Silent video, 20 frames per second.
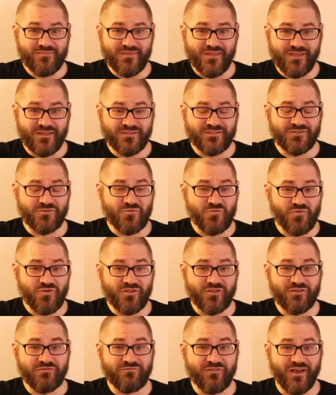It's a
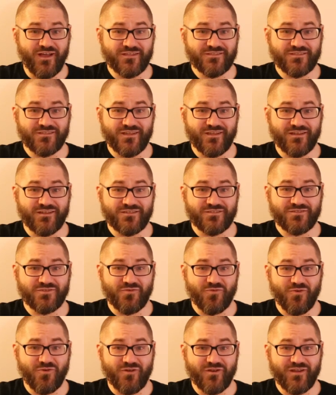really fascinating
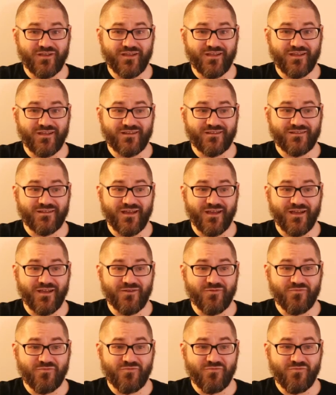story, and
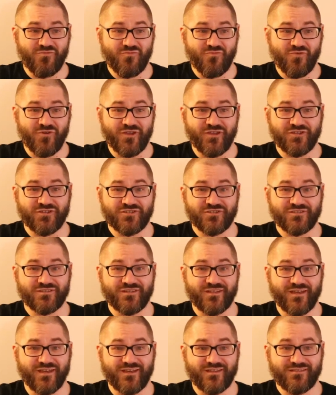I
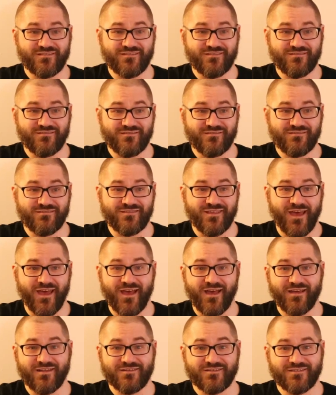wish that
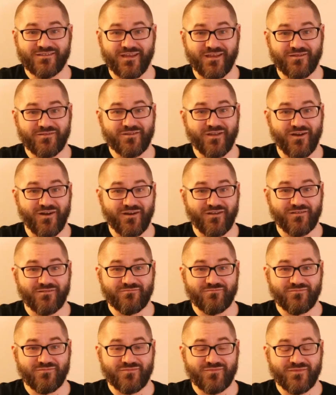had
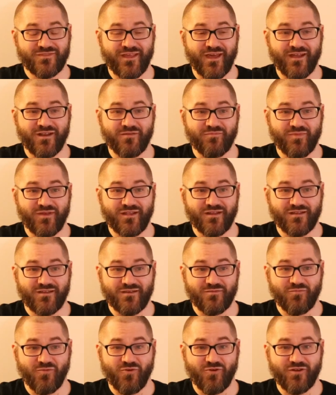been
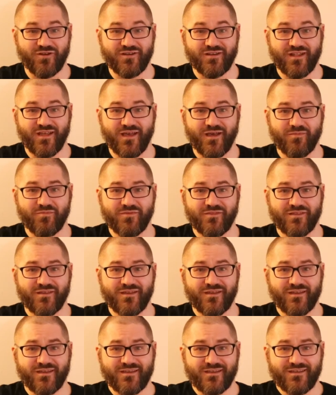more in depth.
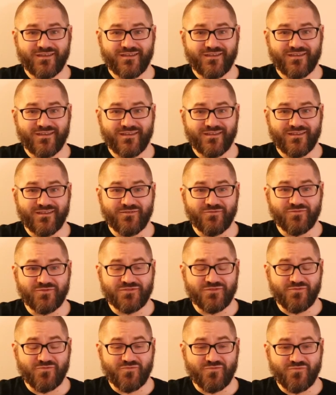It
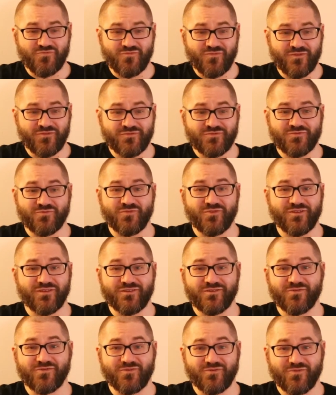was
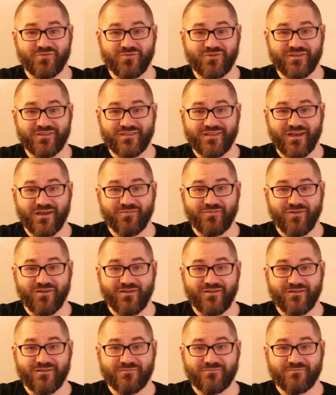really cool to read that part.